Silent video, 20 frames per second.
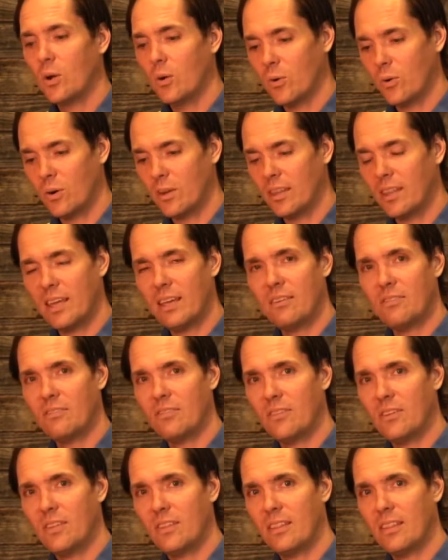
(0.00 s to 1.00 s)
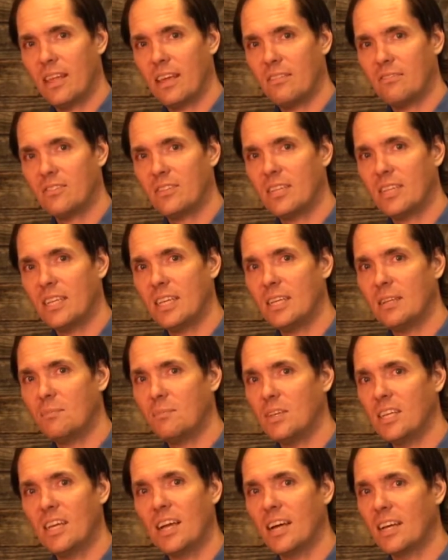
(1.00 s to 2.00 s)
or they've seen
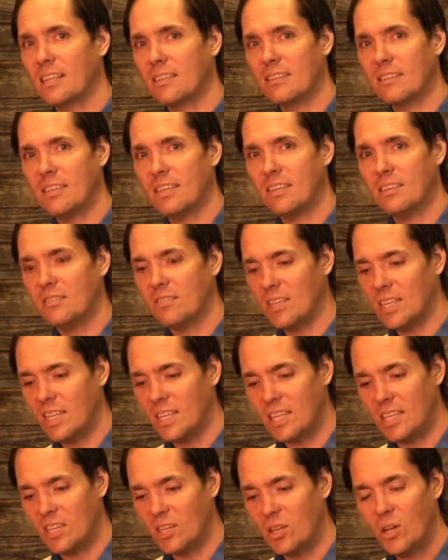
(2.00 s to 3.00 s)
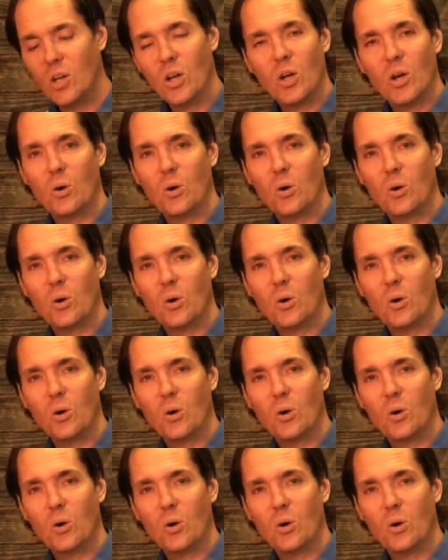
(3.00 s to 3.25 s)
me on TV,